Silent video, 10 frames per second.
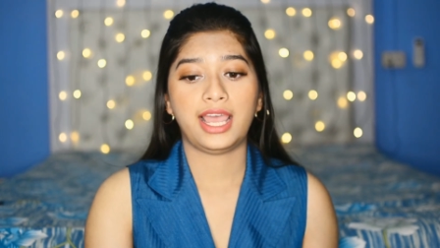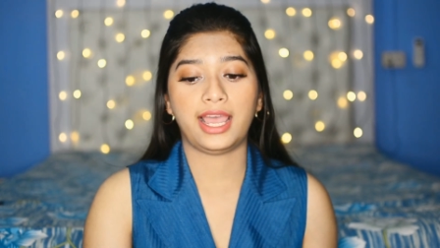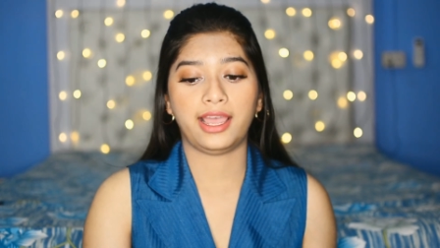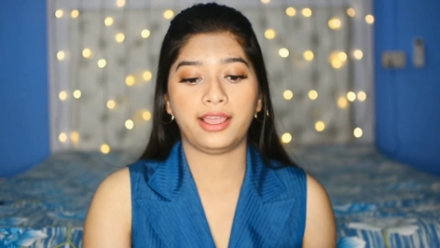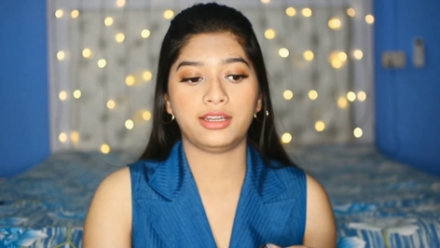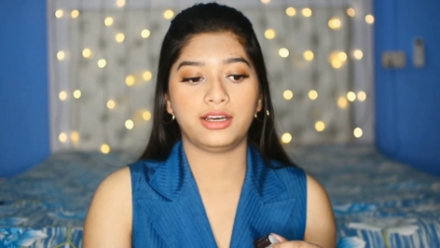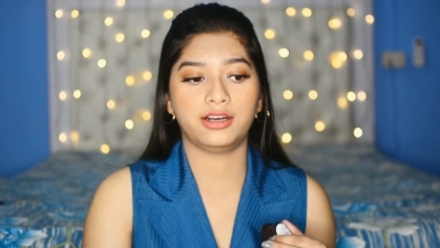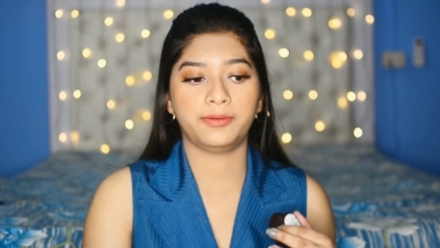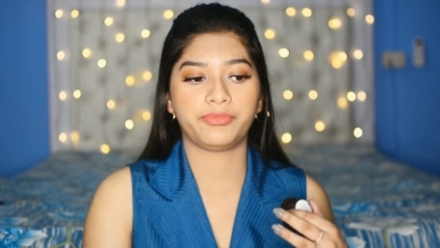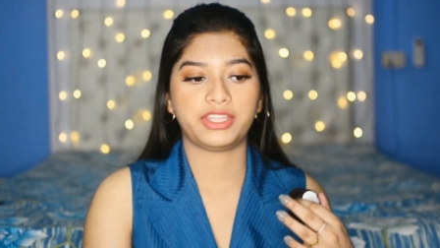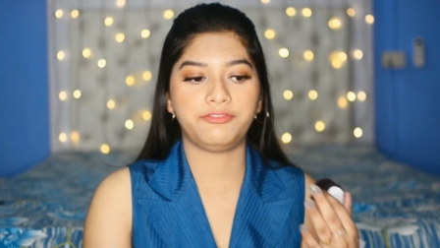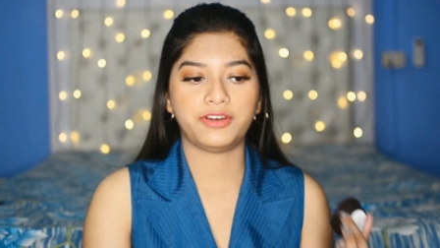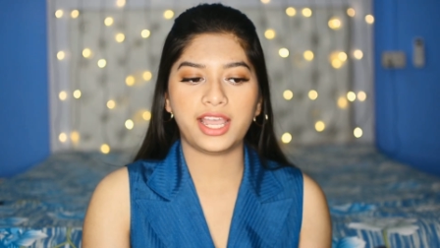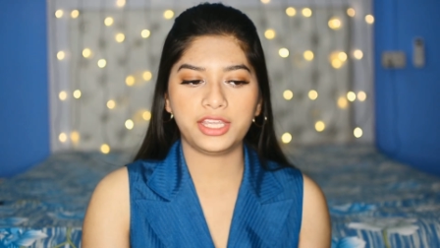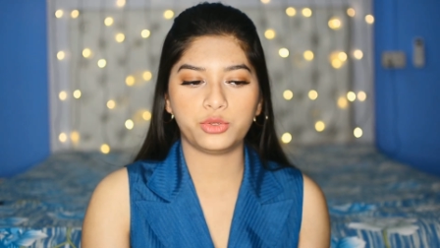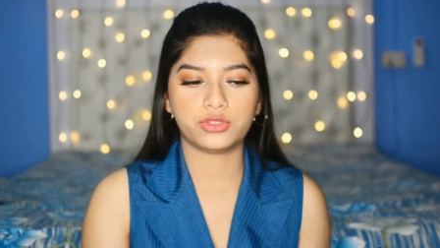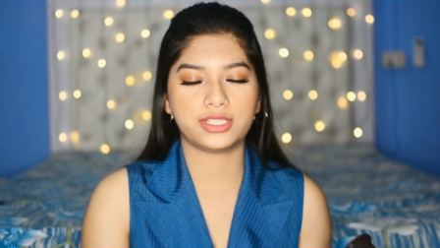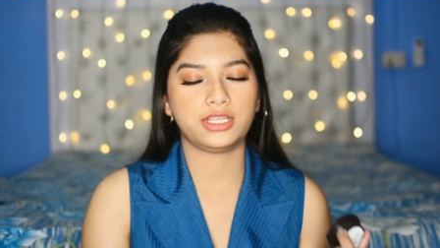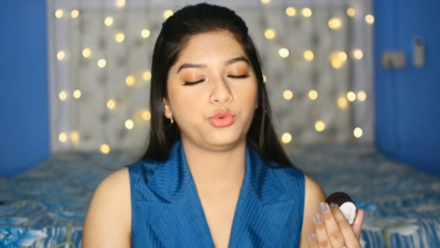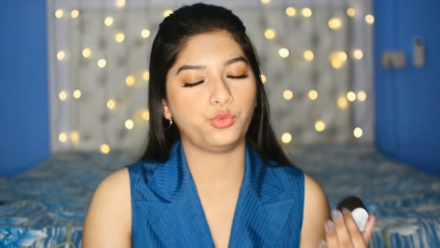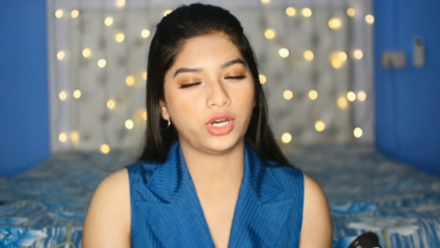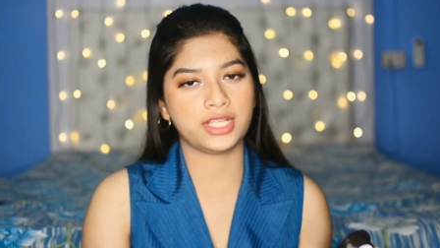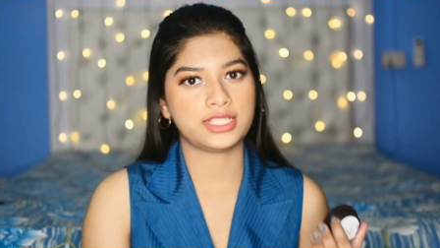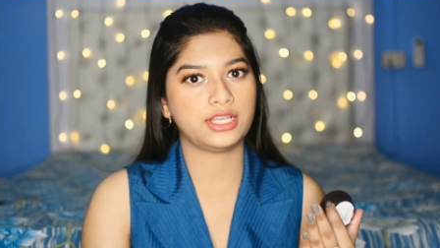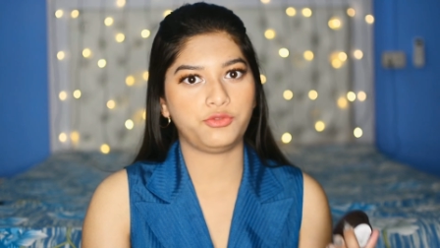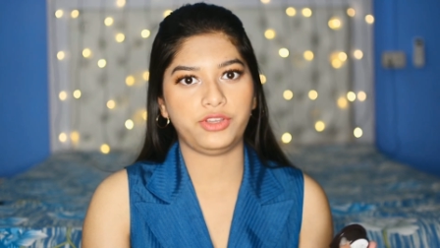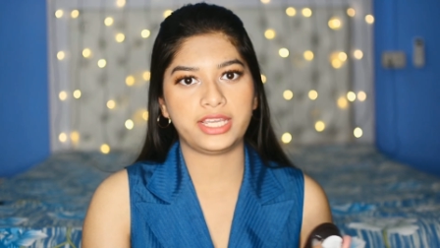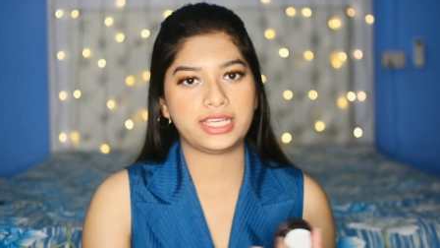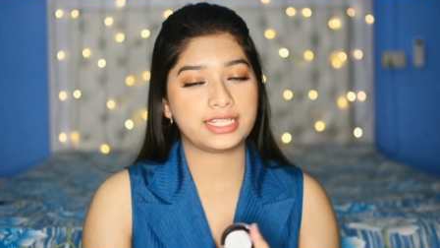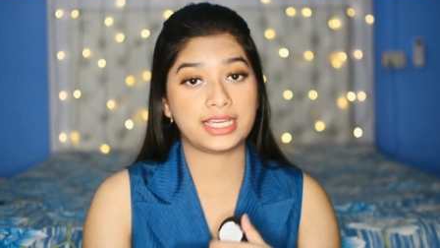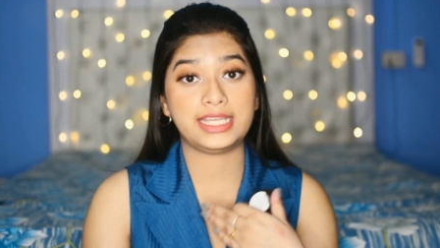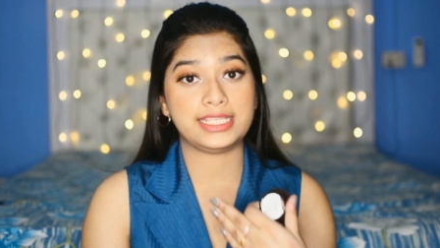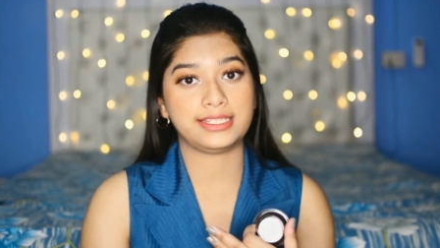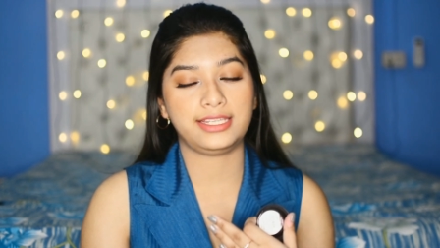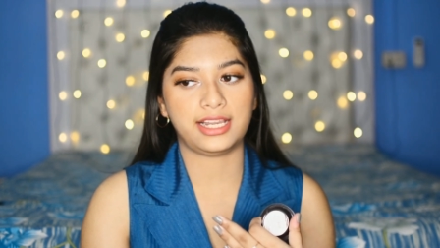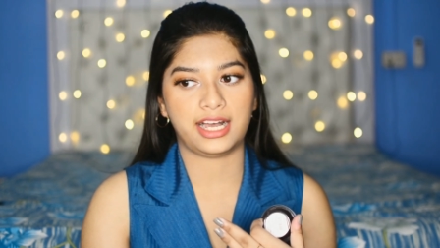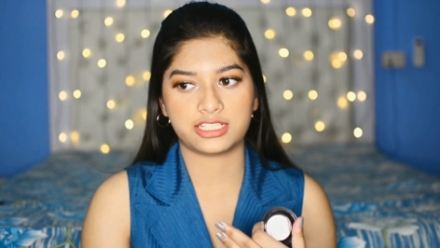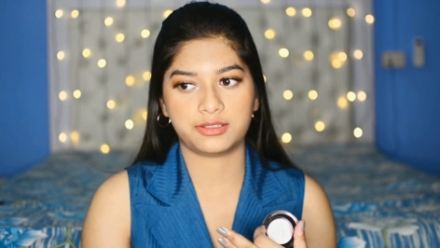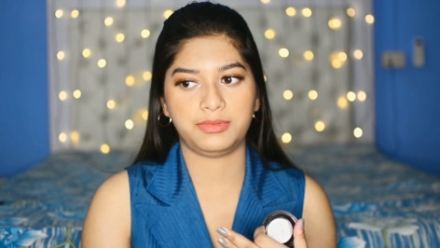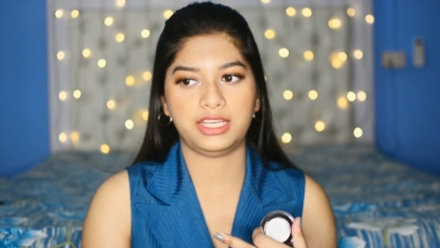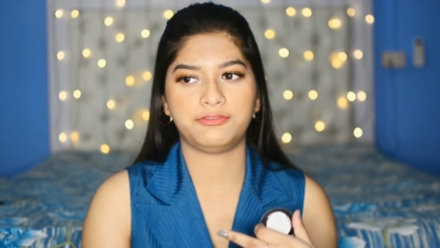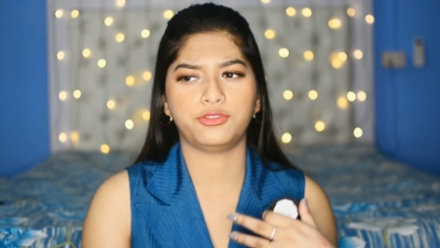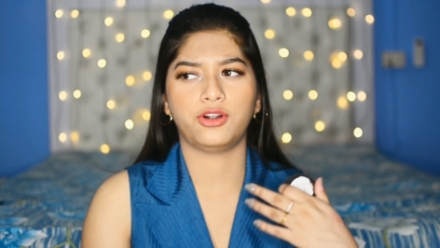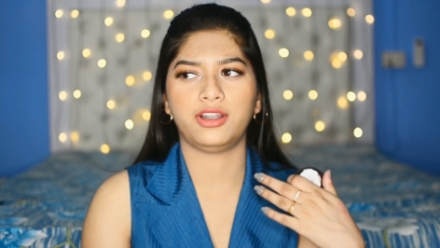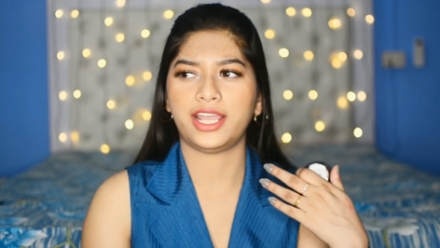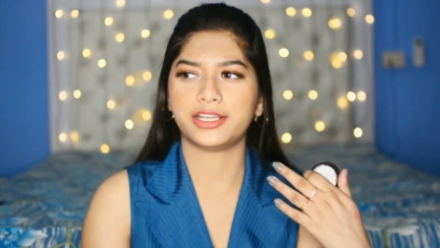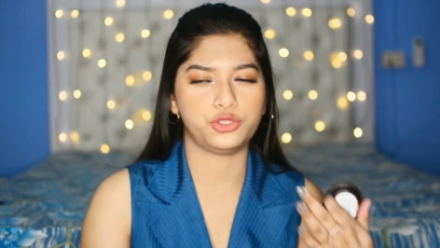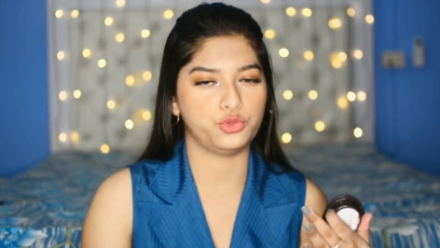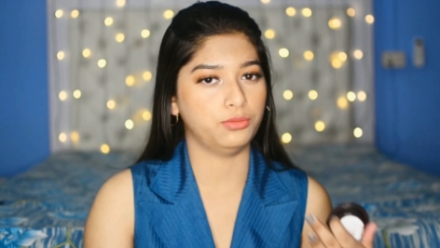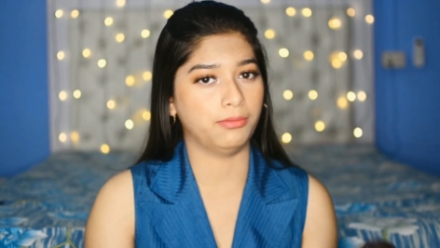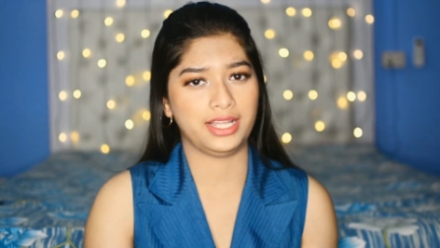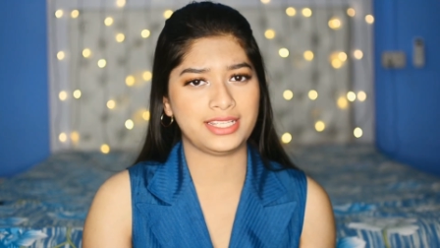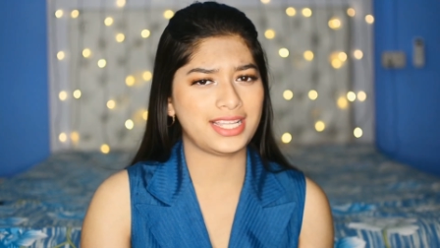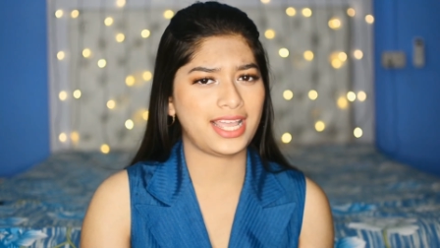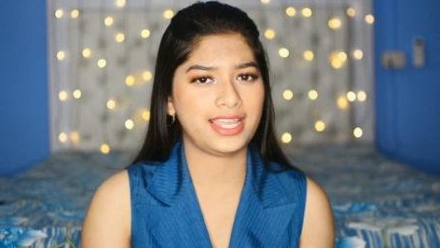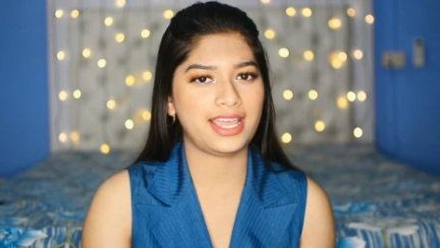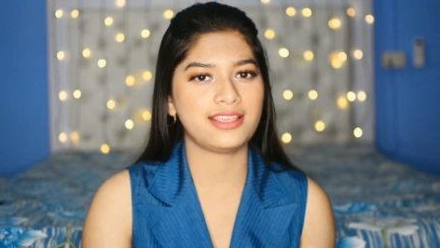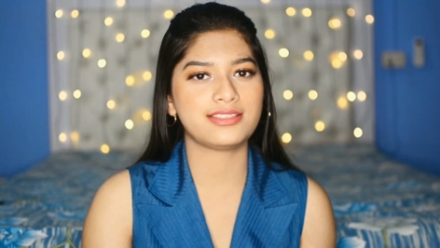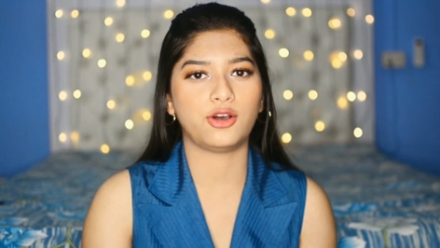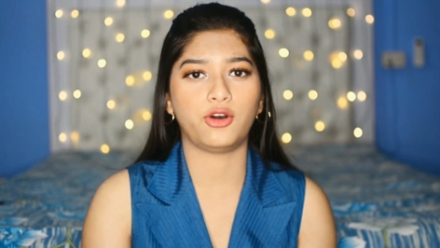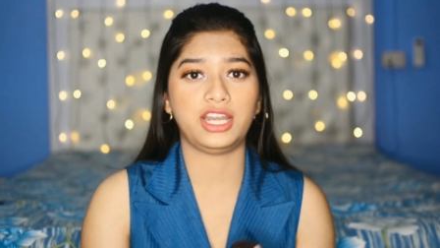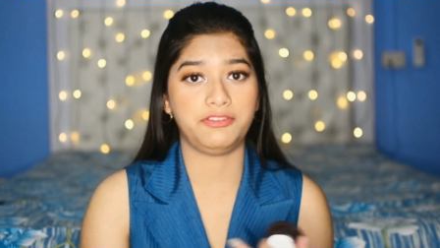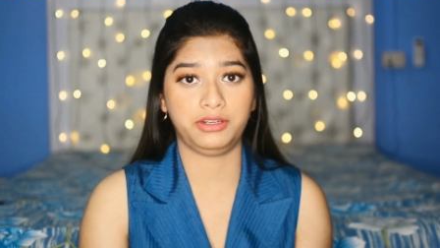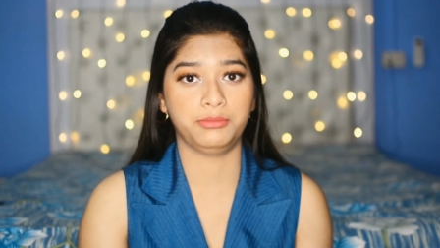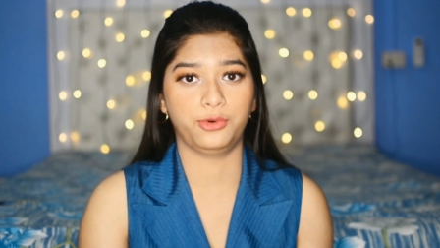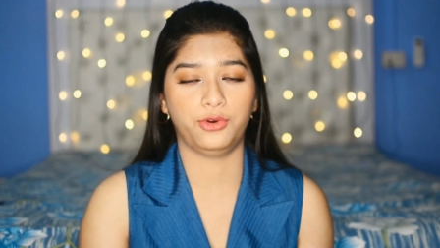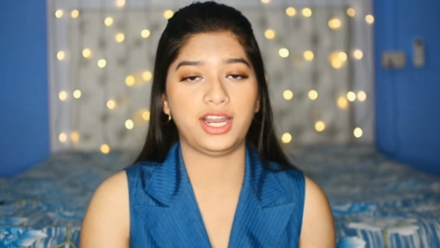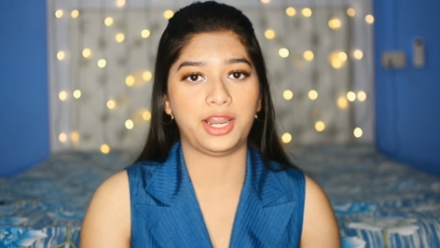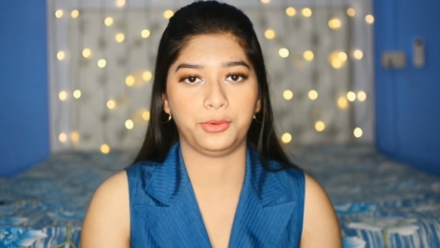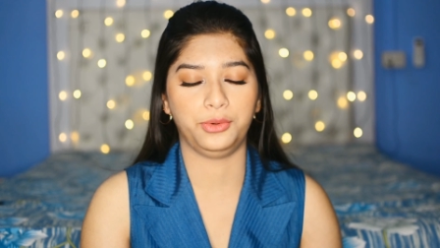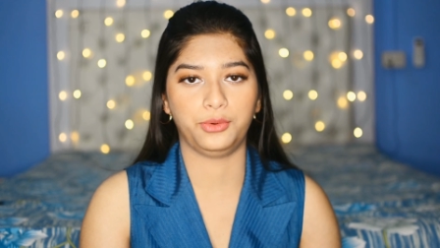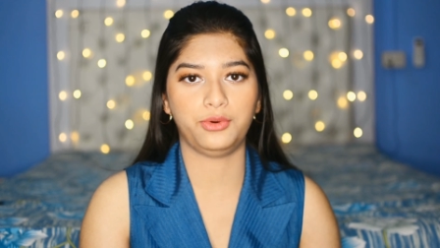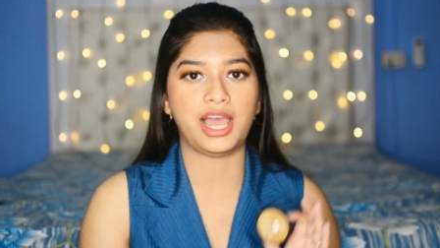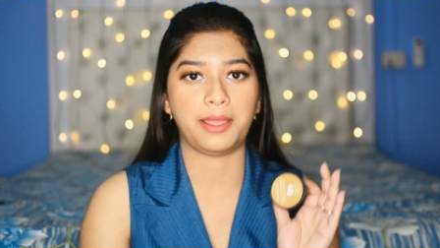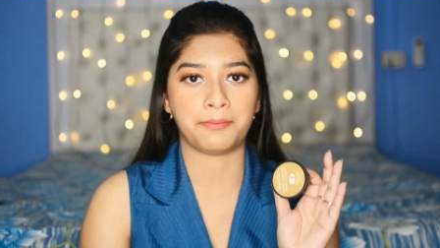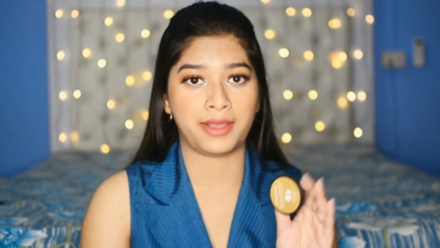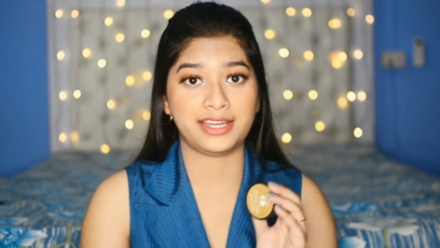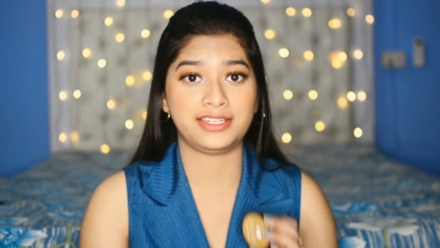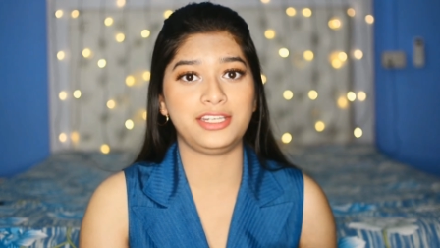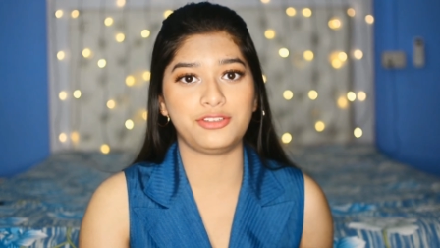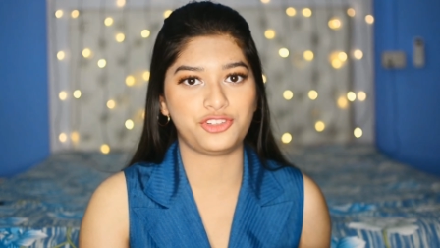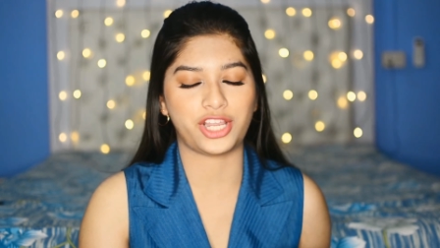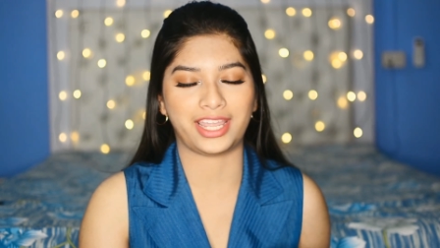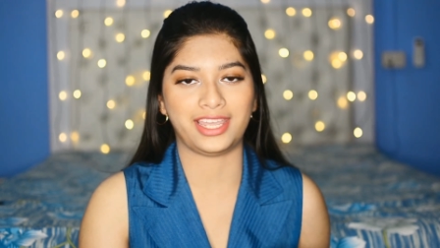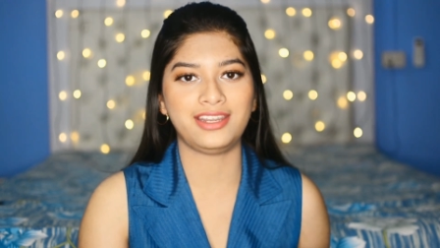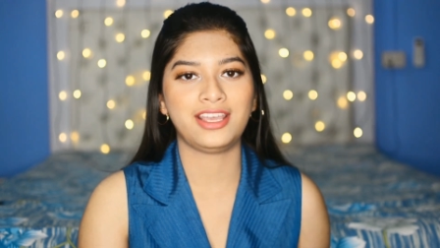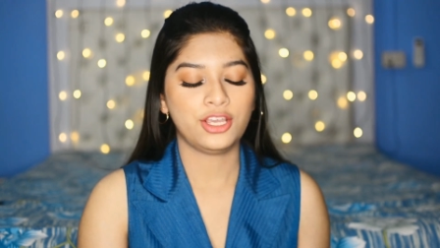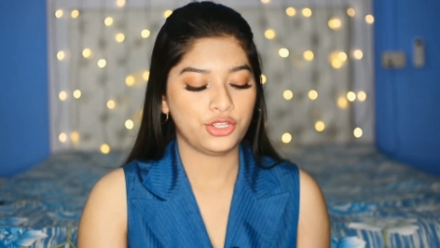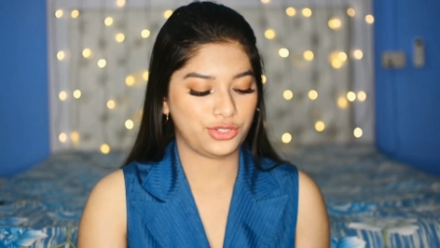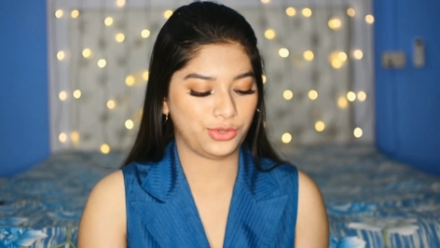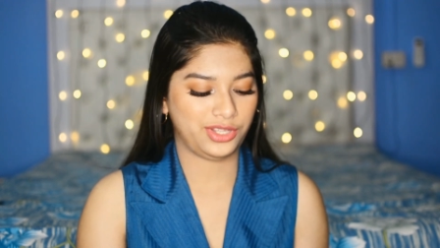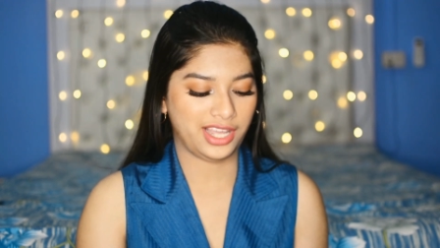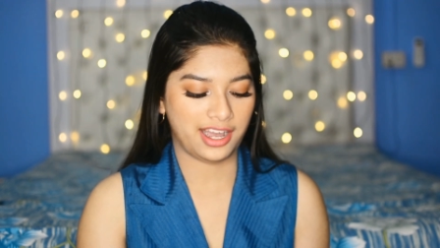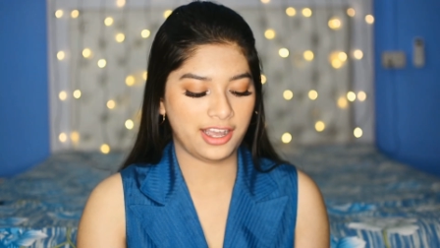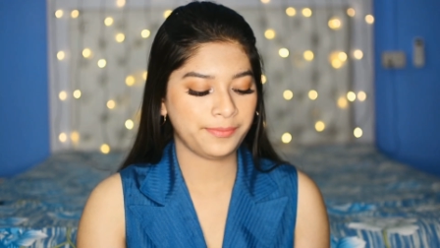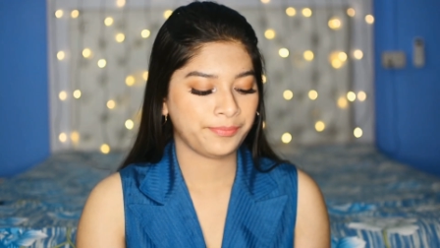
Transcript: and if I use it once a week it can easily last me for like 2 months I guess, or even more, I don't know, I might need to check it. So yeah.